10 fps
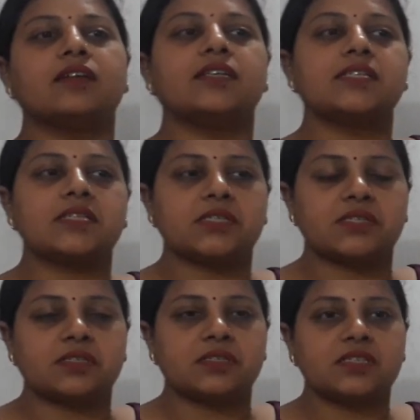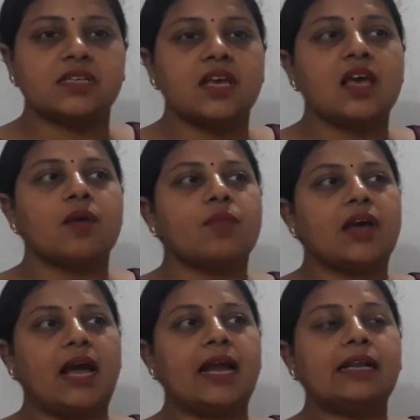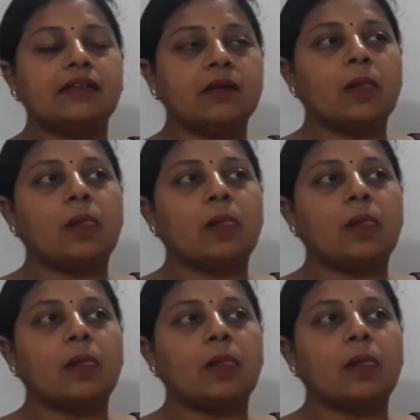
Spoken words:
decisions. And